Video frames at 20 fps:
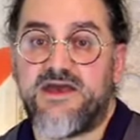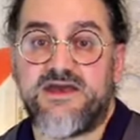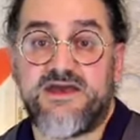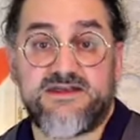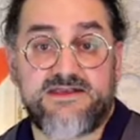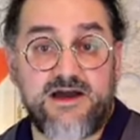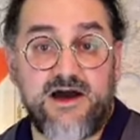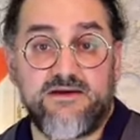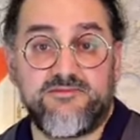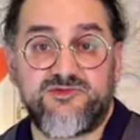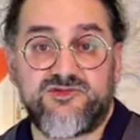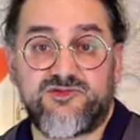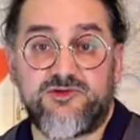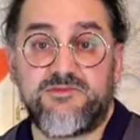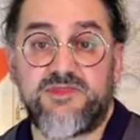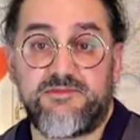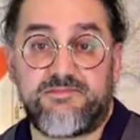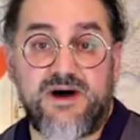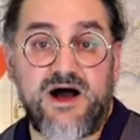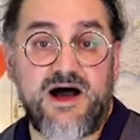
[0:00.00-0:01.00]
It comes
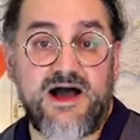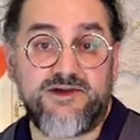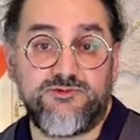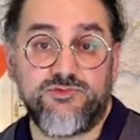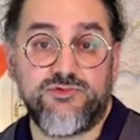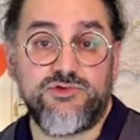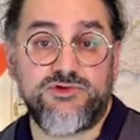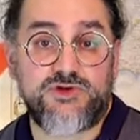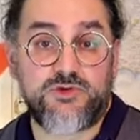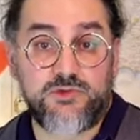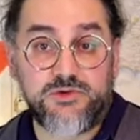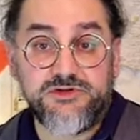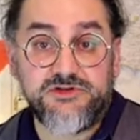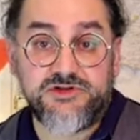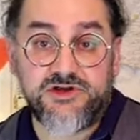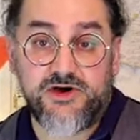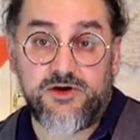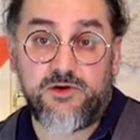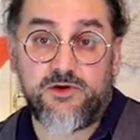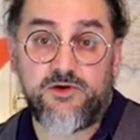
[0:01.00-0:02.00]
from the PIE root
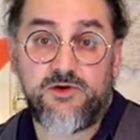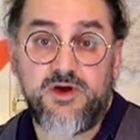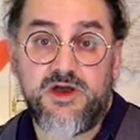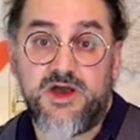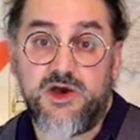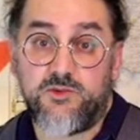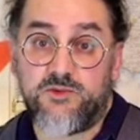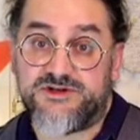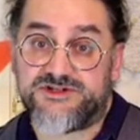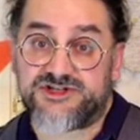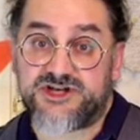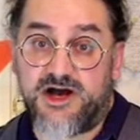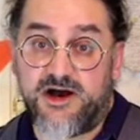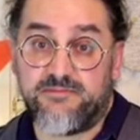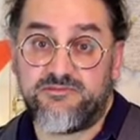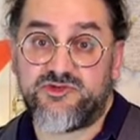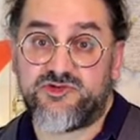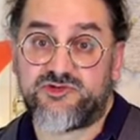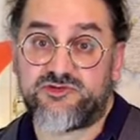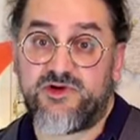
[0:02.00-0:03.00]
quinto, which
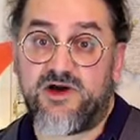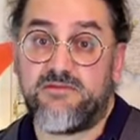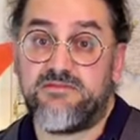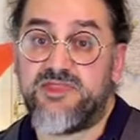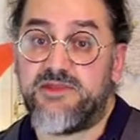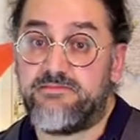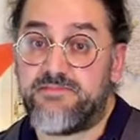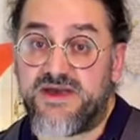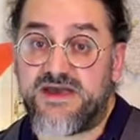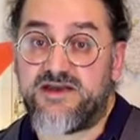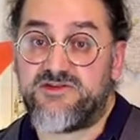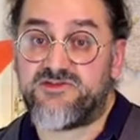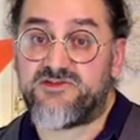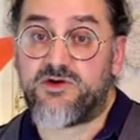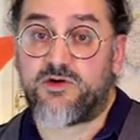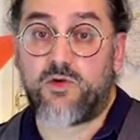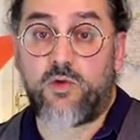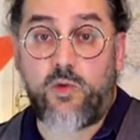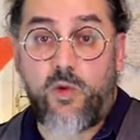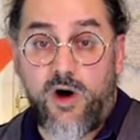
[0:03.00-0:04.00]
comes from the base
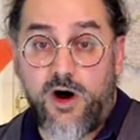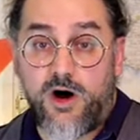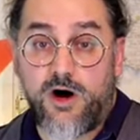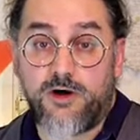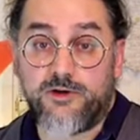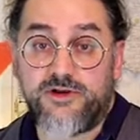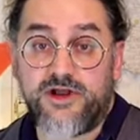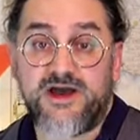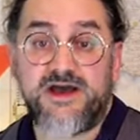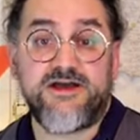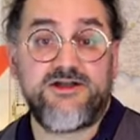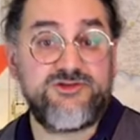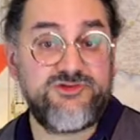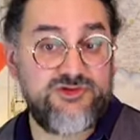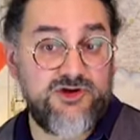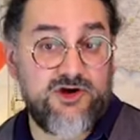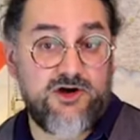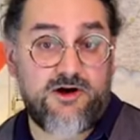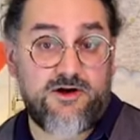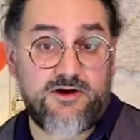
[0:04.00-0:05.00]
quon,
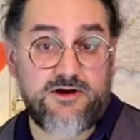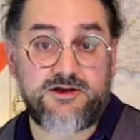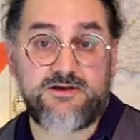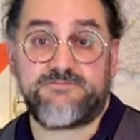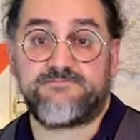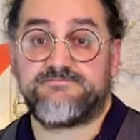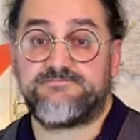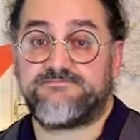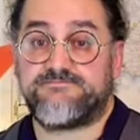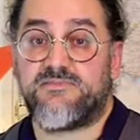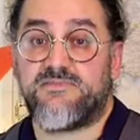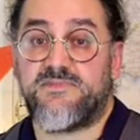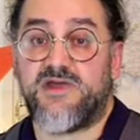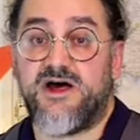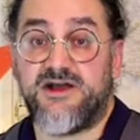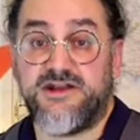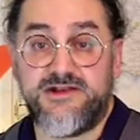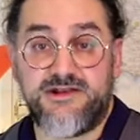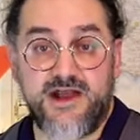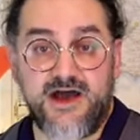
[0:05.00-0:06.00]
dog.
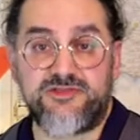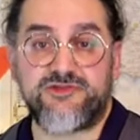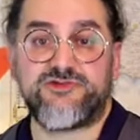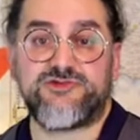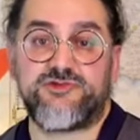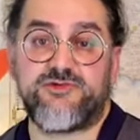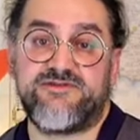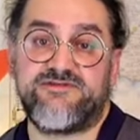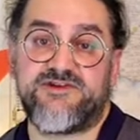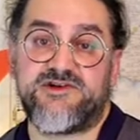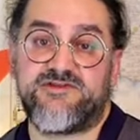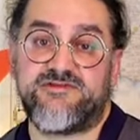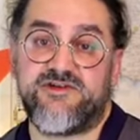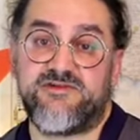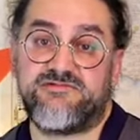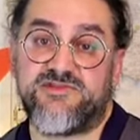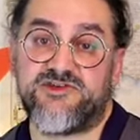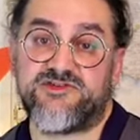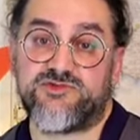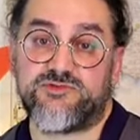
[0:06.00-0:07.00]
Another derivative
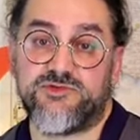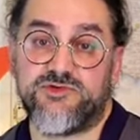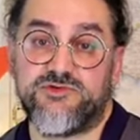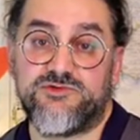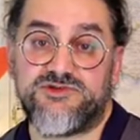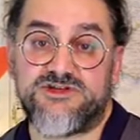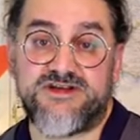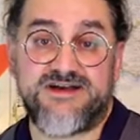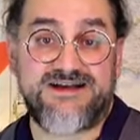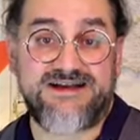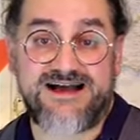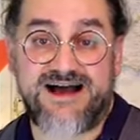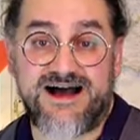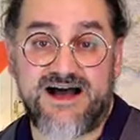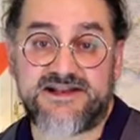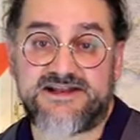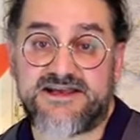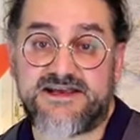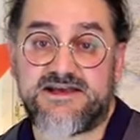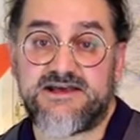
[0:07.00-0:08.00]
of this root,
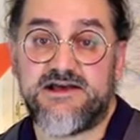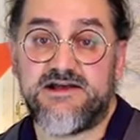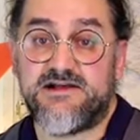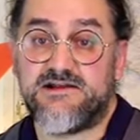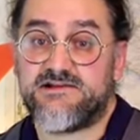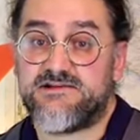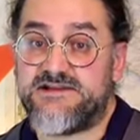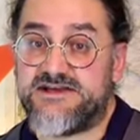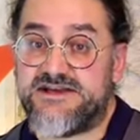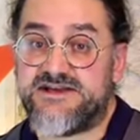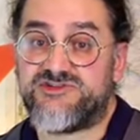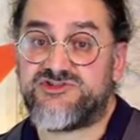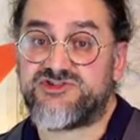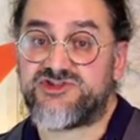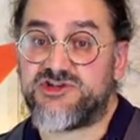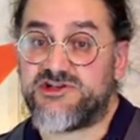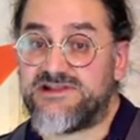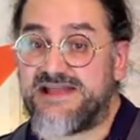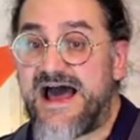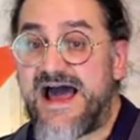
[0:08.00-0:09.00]
cani, leads
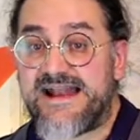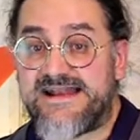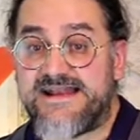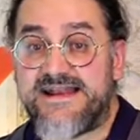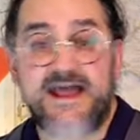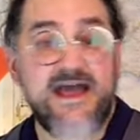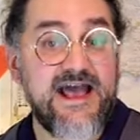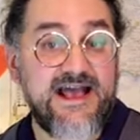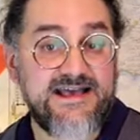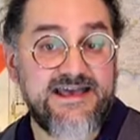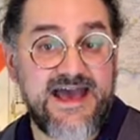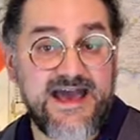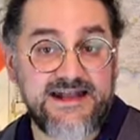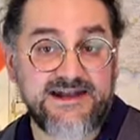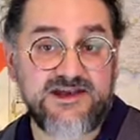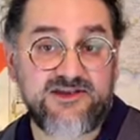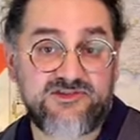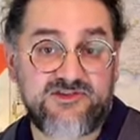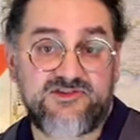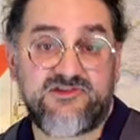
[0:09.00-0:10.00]
to Latin
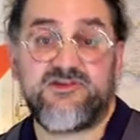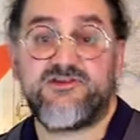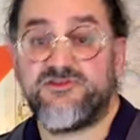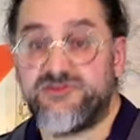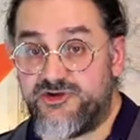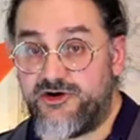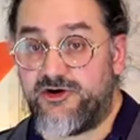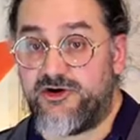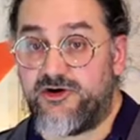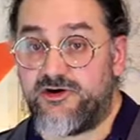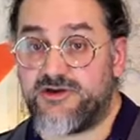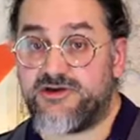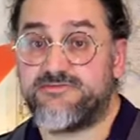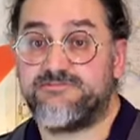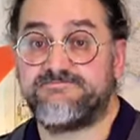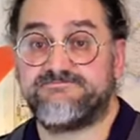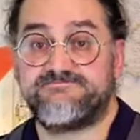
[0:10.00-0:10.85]
canis, dog.